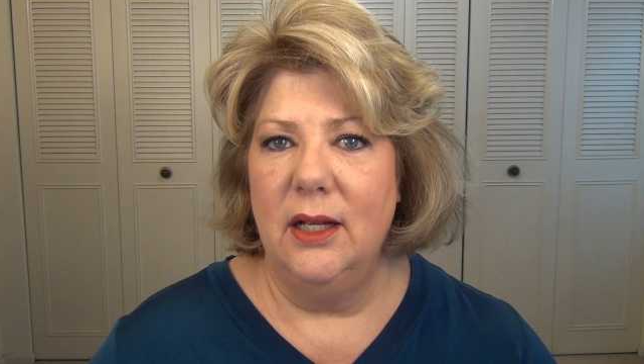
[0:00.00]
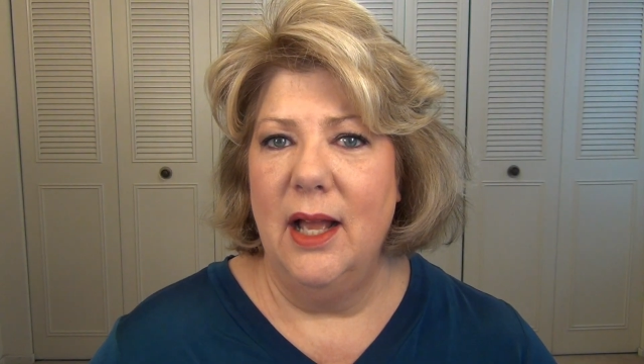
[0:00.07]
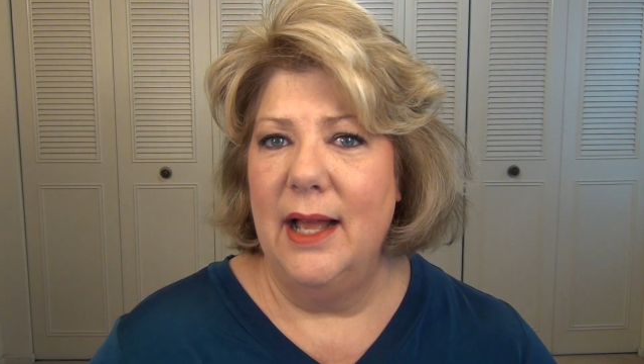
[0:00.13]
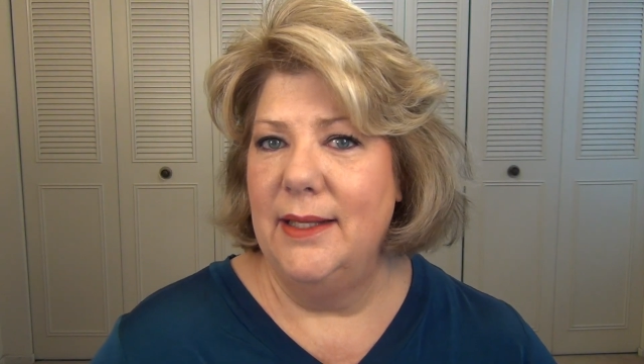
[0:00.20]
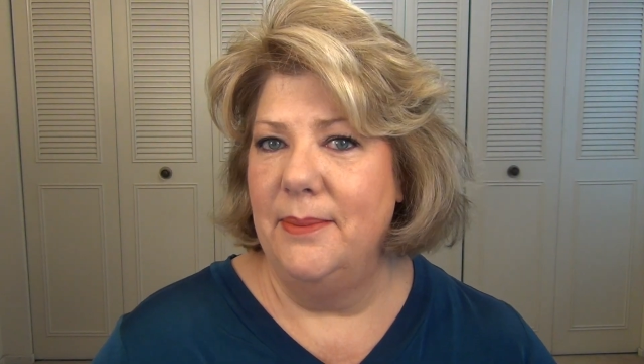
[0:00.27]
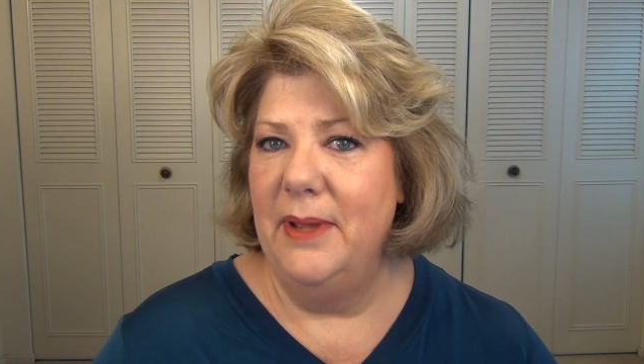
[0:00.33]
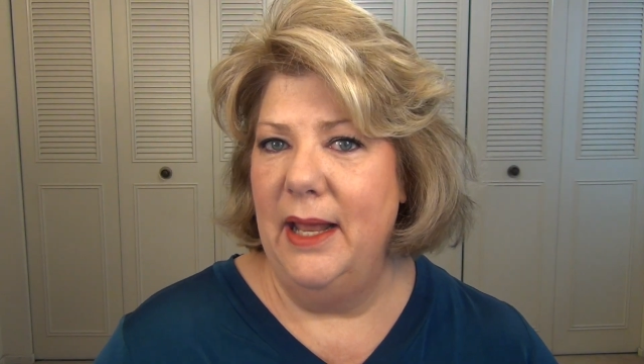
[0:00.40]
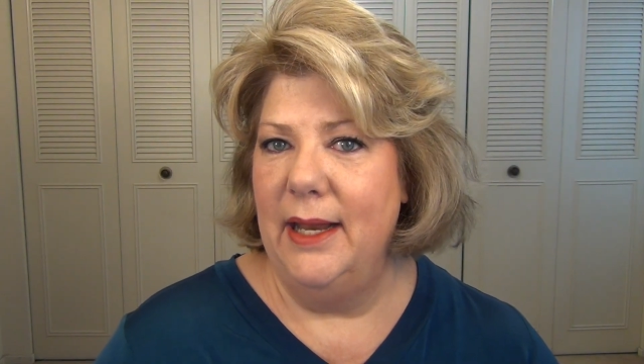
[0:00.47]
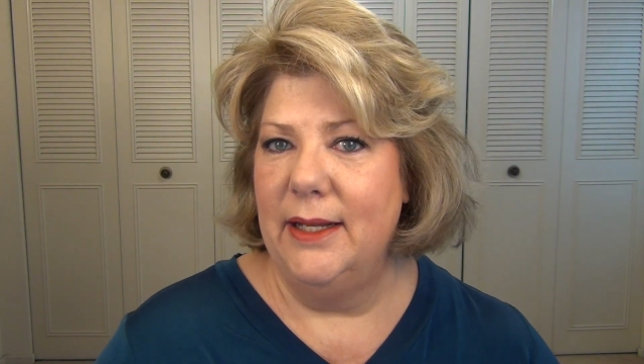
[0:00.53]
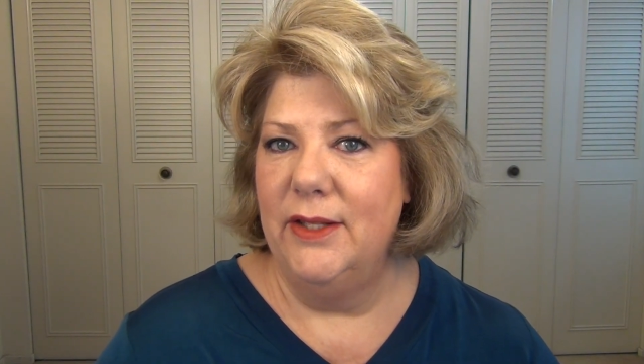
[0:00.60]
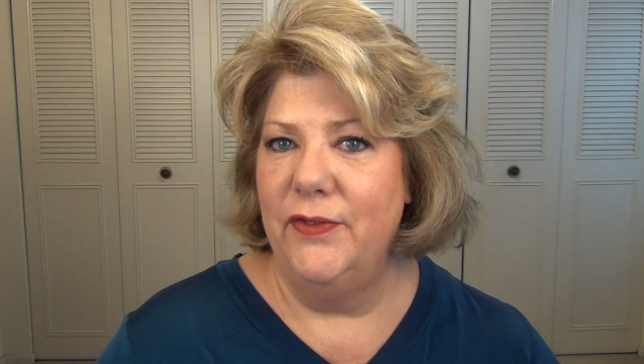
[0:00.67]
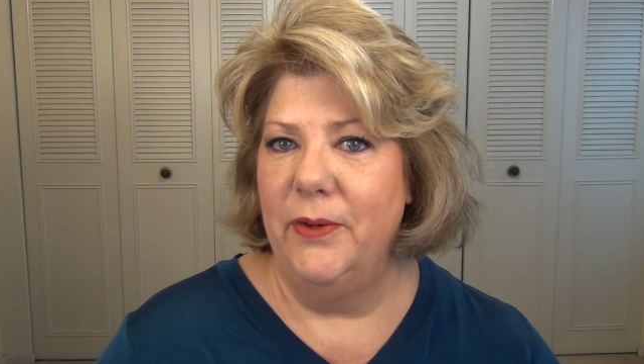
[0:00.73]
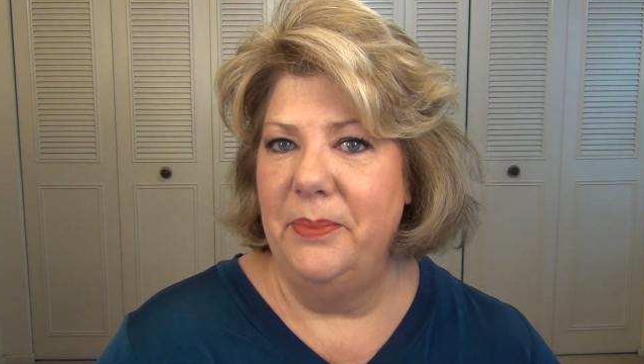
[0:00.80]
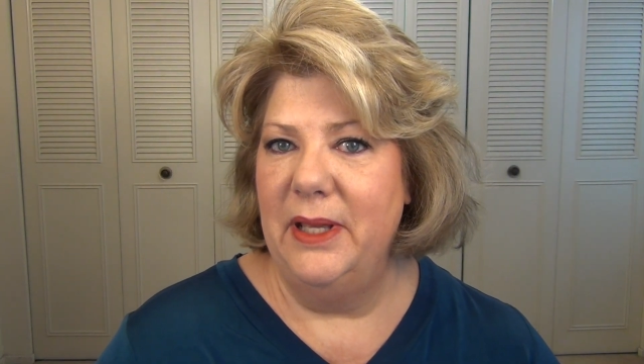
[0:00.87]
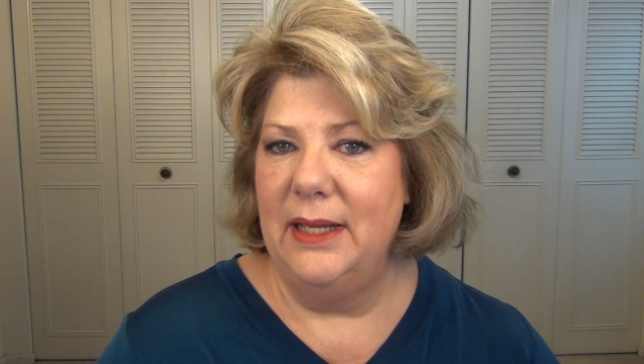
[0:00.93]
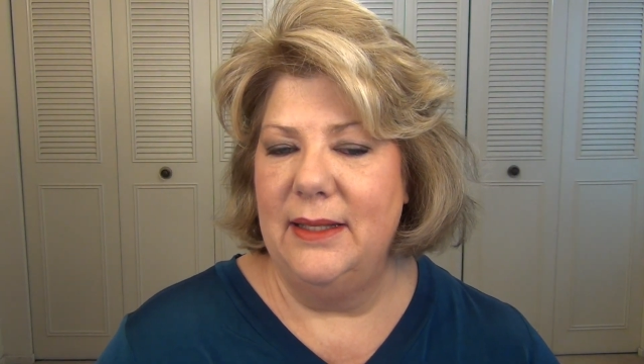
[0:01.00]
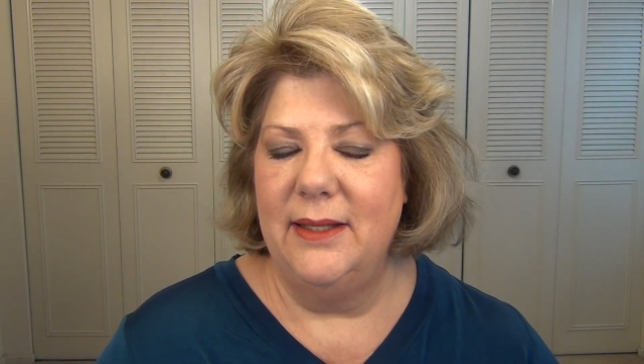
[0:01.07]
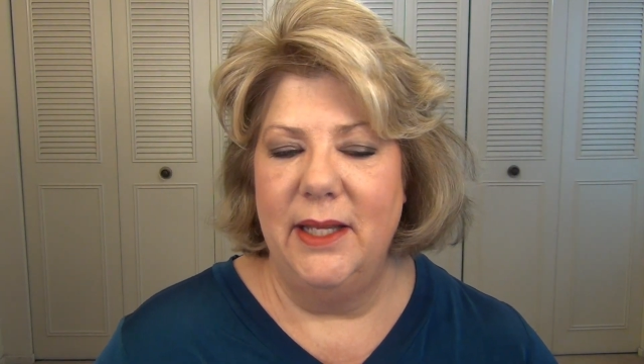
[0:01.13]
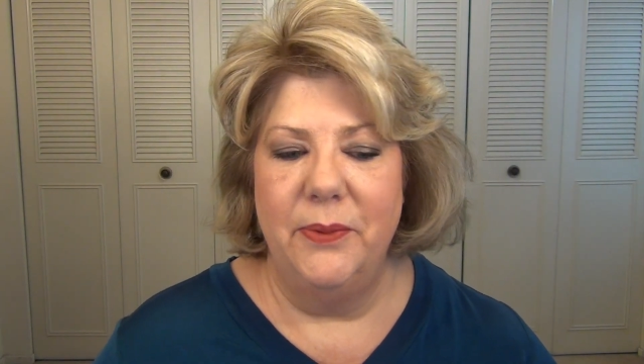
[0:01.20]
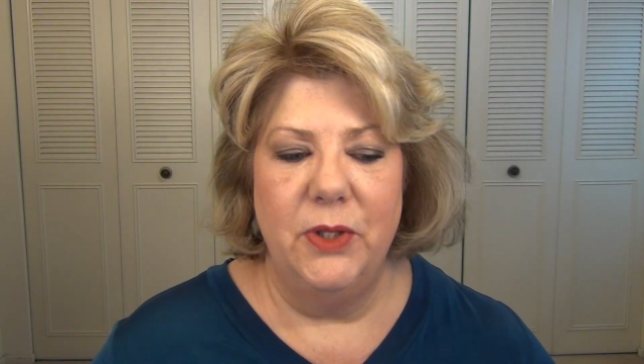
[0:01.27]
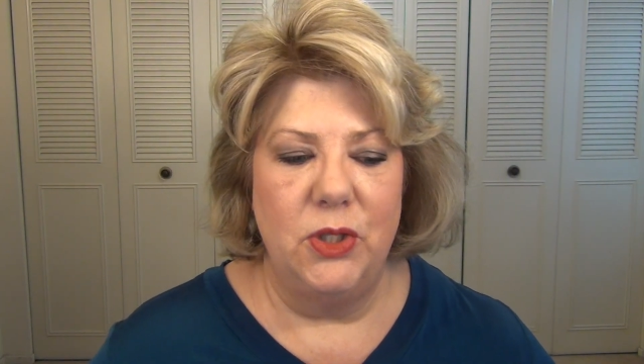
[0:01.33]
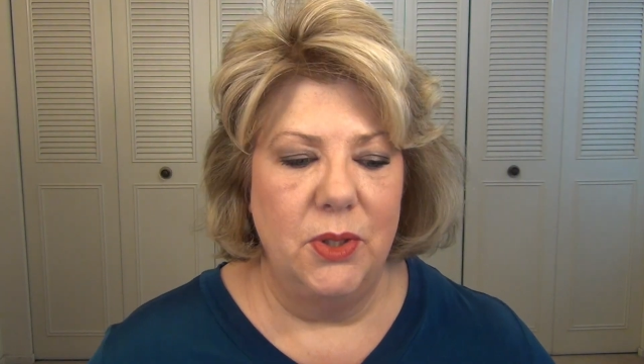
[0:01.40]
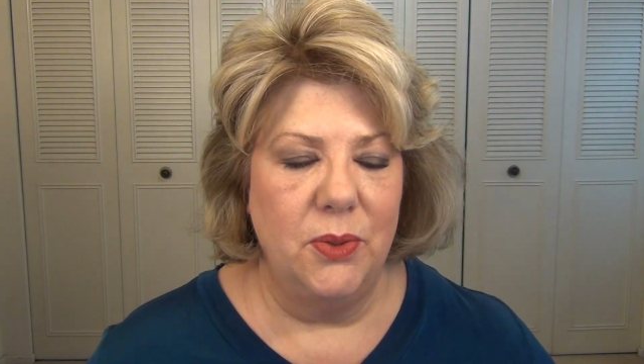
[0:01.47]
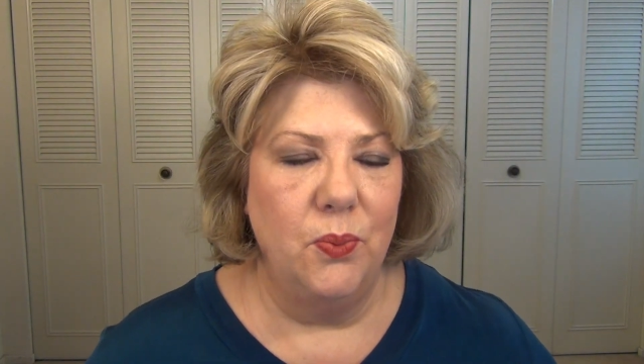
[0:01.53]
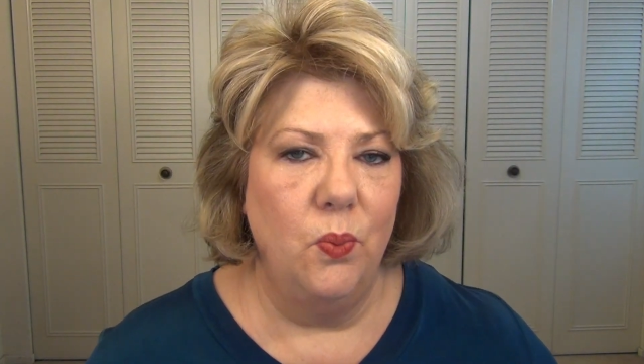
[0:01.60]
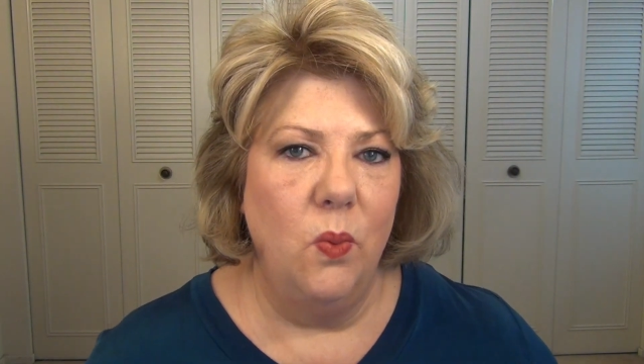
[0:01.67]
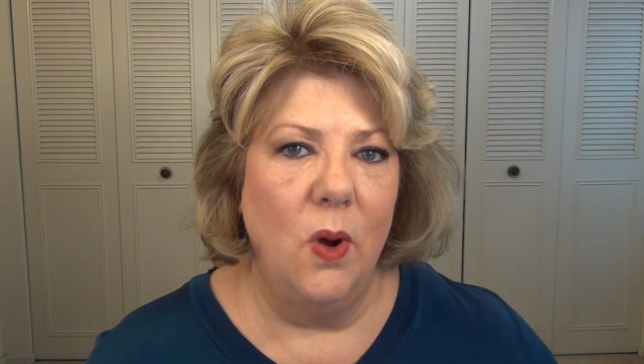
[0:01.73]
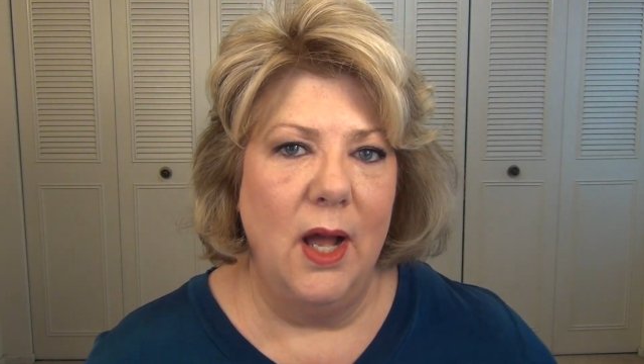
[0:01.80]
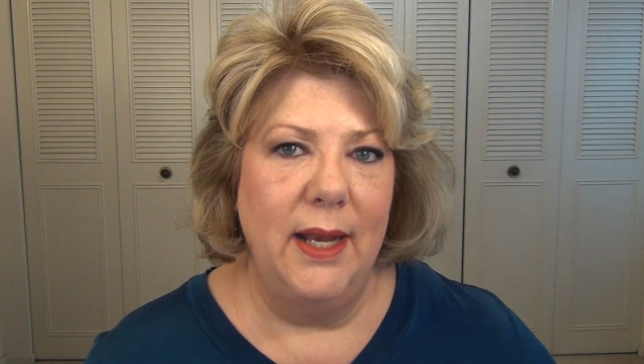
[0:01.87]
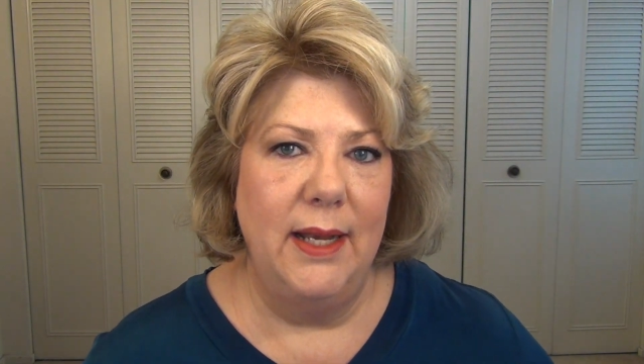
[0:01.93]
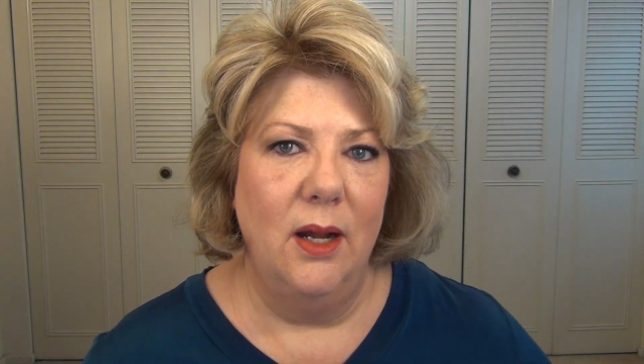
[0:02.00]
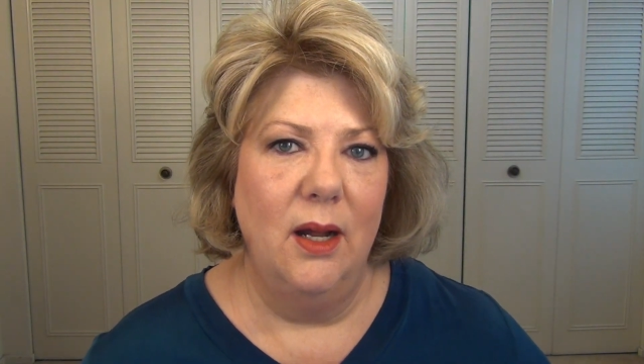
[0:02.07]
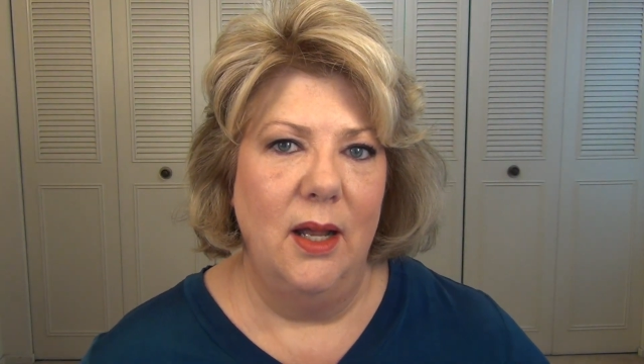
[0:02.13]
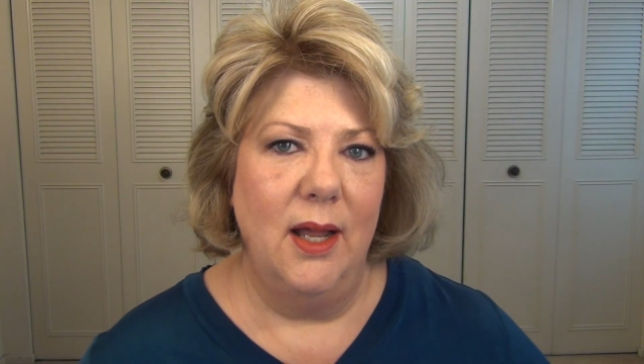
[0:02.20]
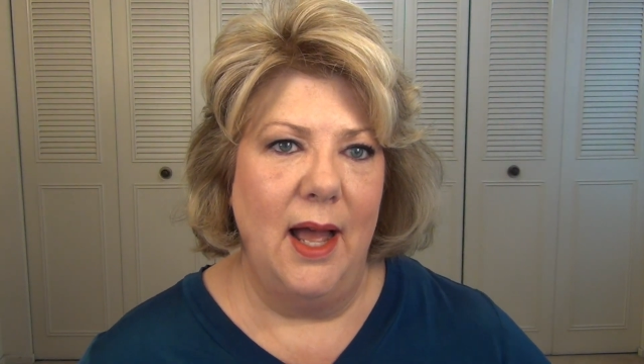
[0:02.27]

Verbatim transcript: cosmetics from Pixi, which is what